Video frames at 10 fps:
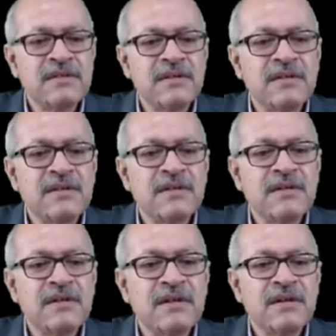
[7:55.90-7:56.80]

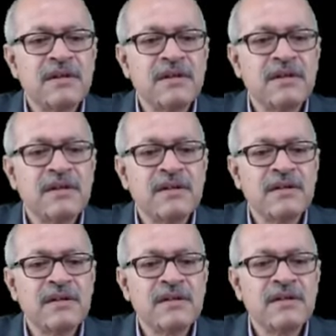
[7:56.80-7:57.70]

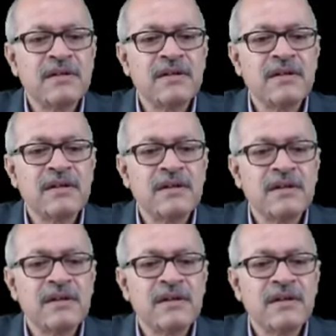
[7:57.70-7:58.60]

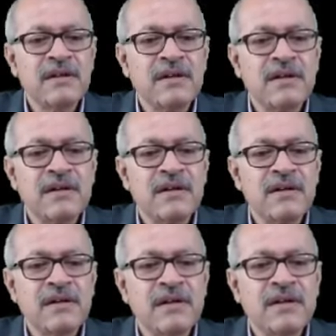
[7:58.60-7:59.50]

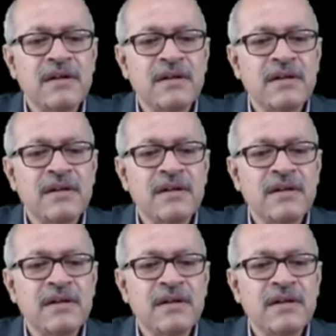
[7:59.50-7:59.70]
Nothing is said.